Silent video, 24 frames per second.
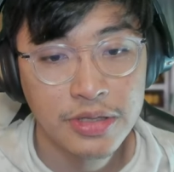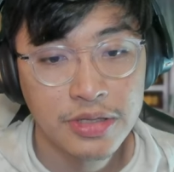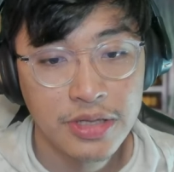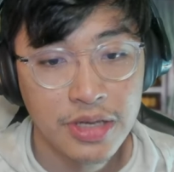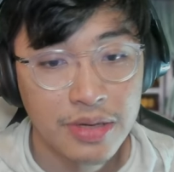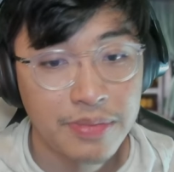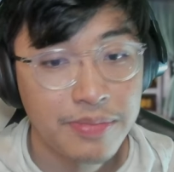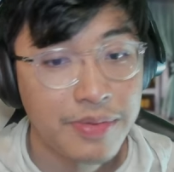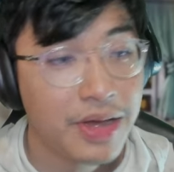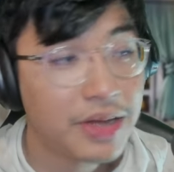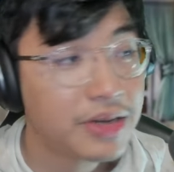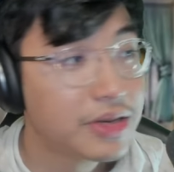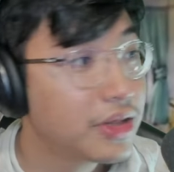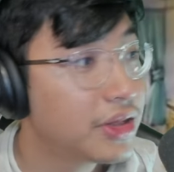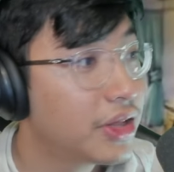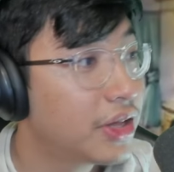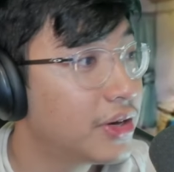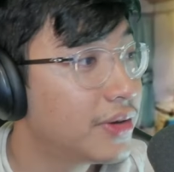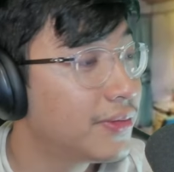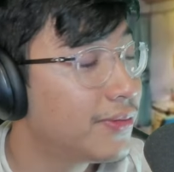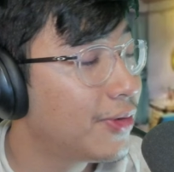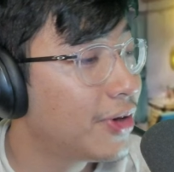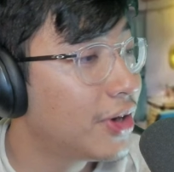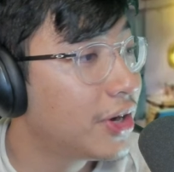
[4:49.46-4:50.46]
Take back the
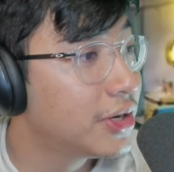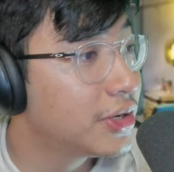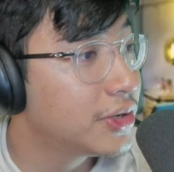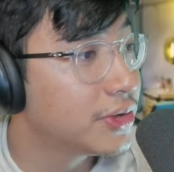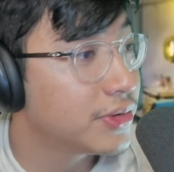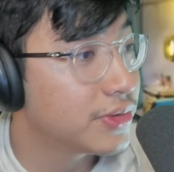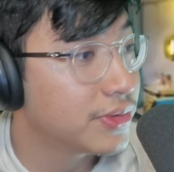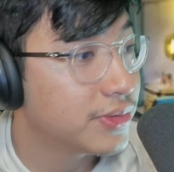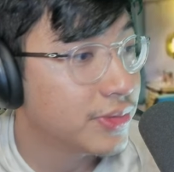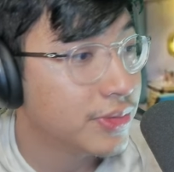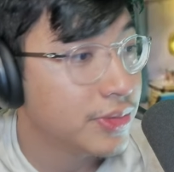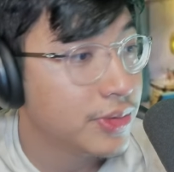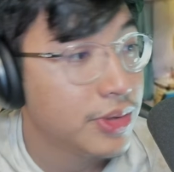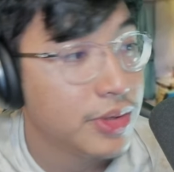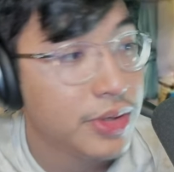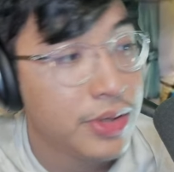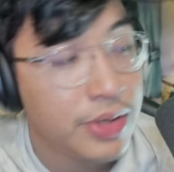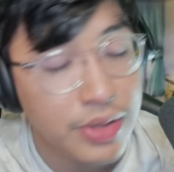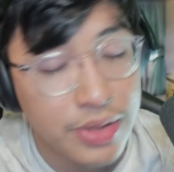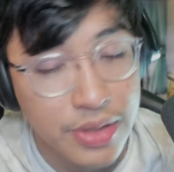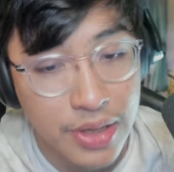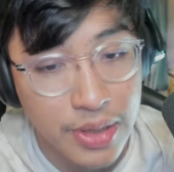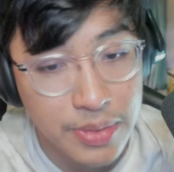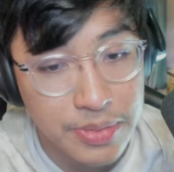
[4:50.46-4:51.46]
land of Wano.
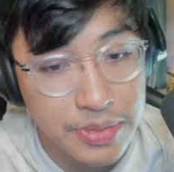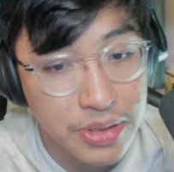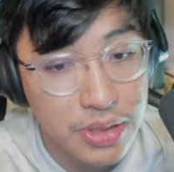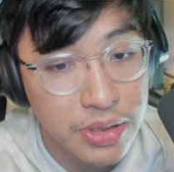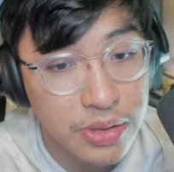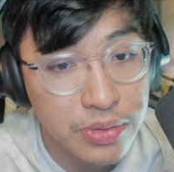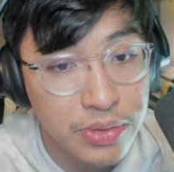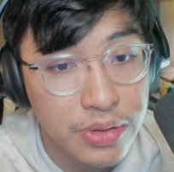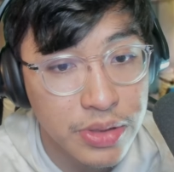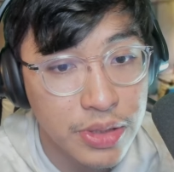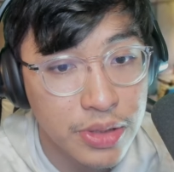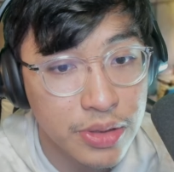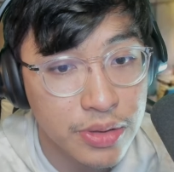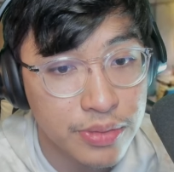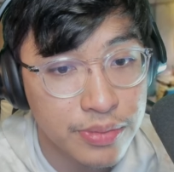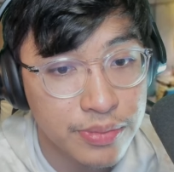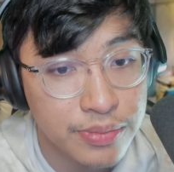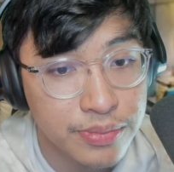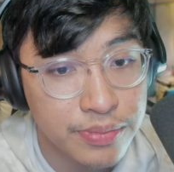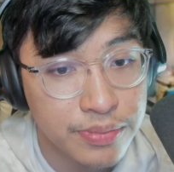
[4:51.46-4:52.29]
Absolutely.